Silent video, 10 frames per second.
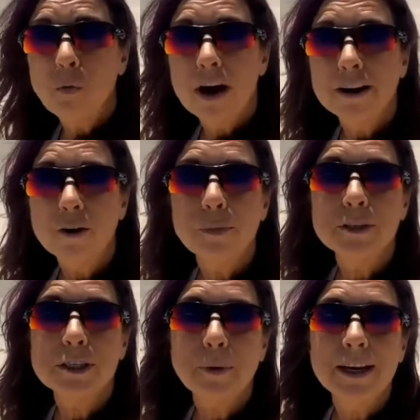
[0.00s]
wide open
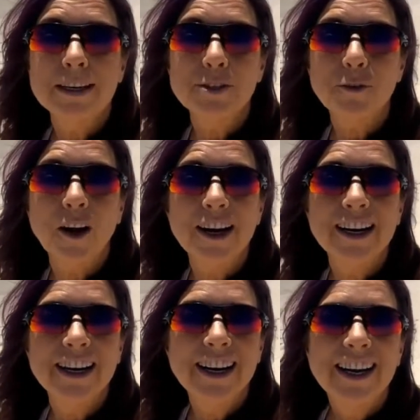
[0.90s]
space,
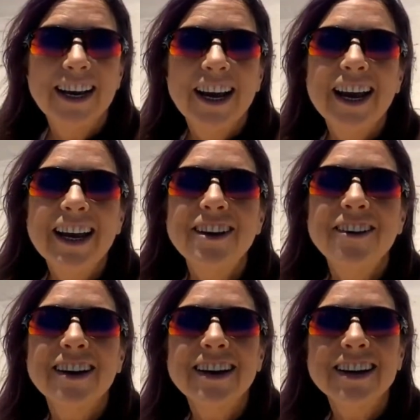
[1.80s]
right? Hey,
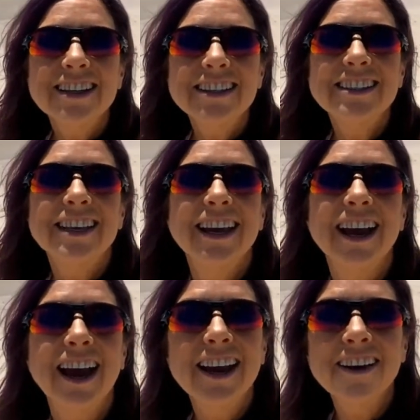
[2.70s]
Chris.
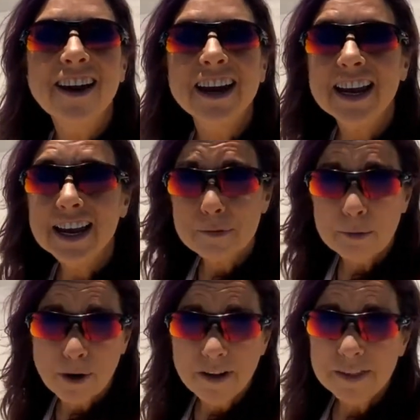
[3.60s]
Here I am.
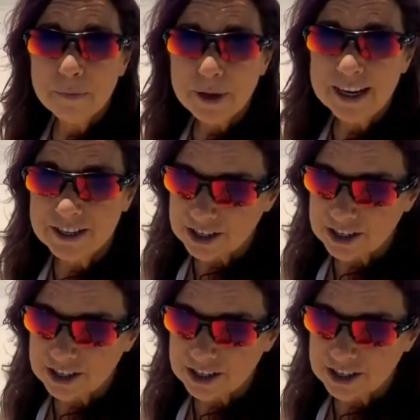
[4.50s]
I'm on the beach.